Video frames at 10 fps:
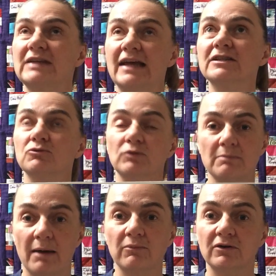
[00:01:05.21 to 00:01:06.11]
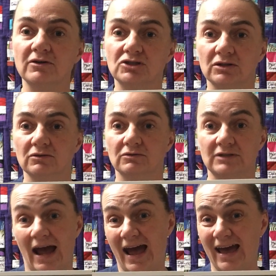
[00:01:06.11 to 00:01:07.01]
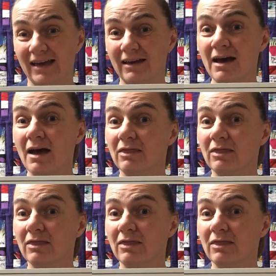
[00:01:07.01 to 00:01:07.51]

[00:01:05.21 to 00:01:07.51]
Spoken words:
tend to remember to tag